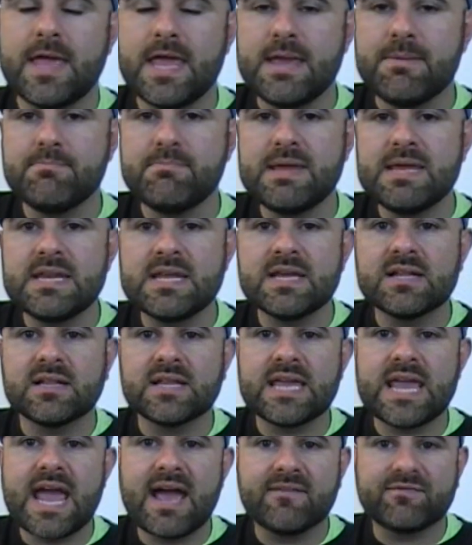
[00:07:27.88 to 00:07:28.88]

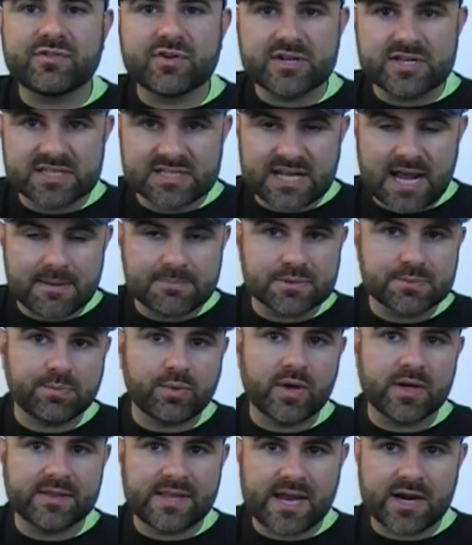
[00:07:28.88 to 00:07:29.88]
immediately after he stops
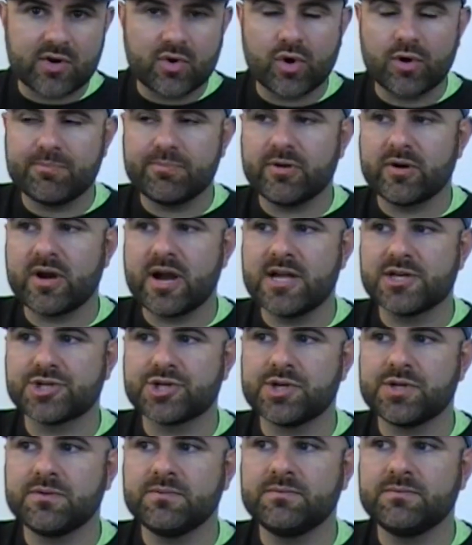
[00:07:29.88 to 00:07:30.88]
playing that chord
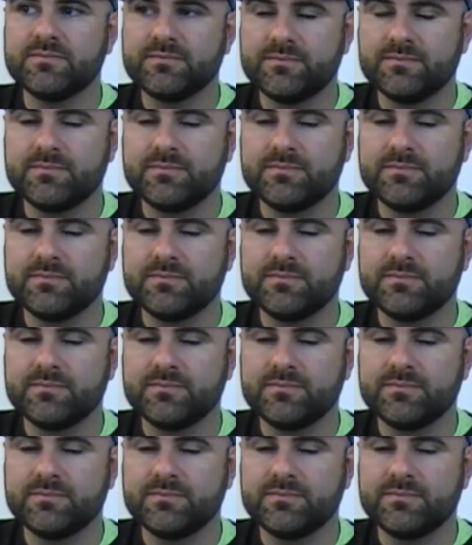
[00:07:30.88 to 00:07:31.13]
progression,